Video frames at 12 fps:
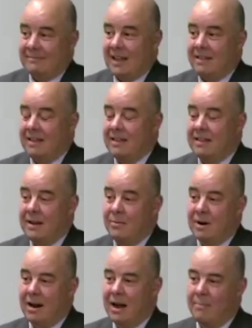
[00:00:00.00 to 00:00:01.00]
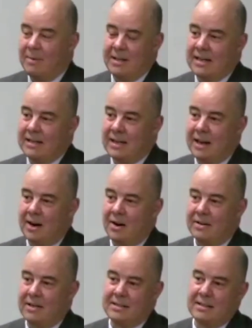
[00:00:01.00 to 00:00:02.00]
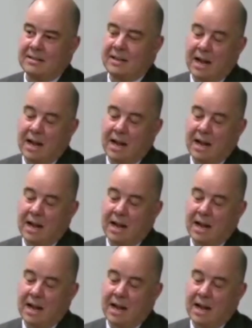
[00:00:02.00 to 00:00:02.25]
and they were happy. They didn't care. And they said,